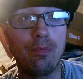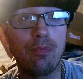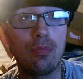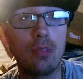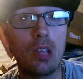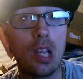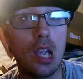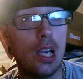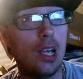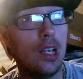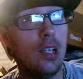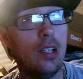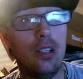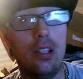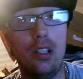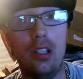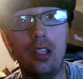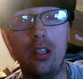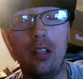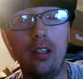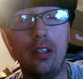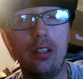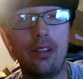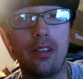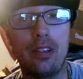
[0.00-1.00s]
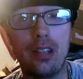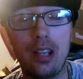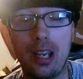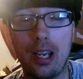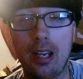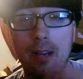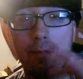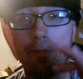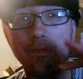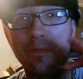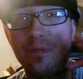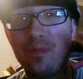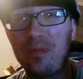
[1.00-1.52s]
I don't know. It's like
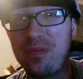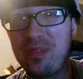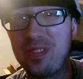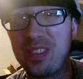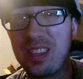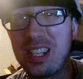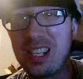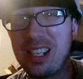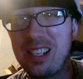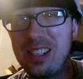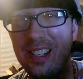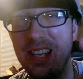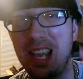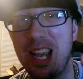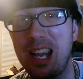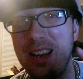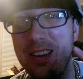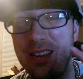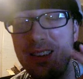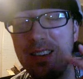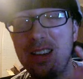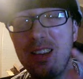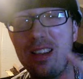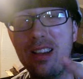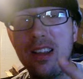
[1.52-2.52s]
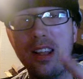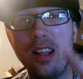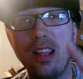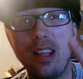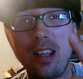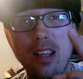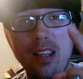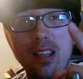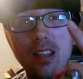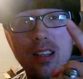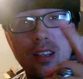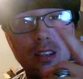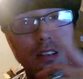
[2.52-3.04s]
taste it
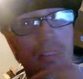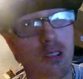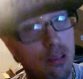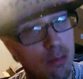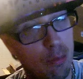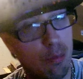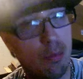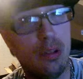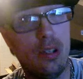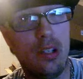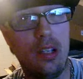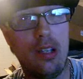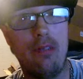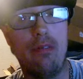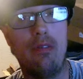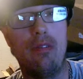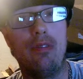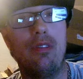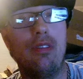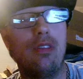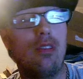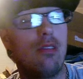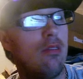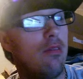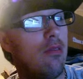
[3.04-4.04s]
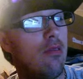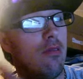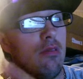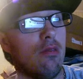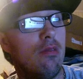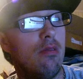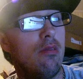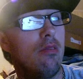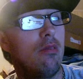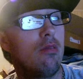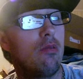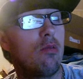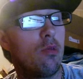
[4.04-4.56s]
to believe. It's
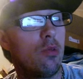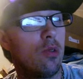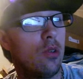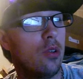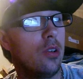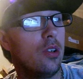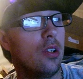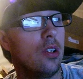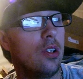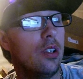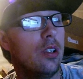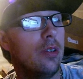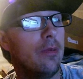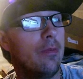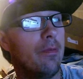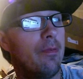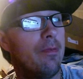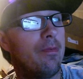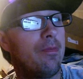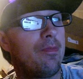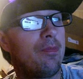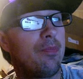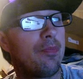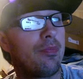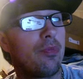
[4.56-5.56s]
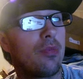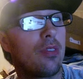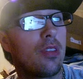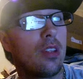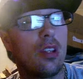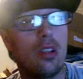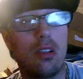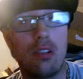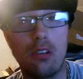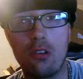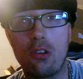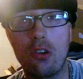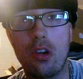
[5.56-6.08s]
really good.
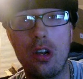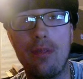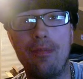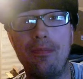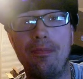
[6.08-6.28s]
It's great.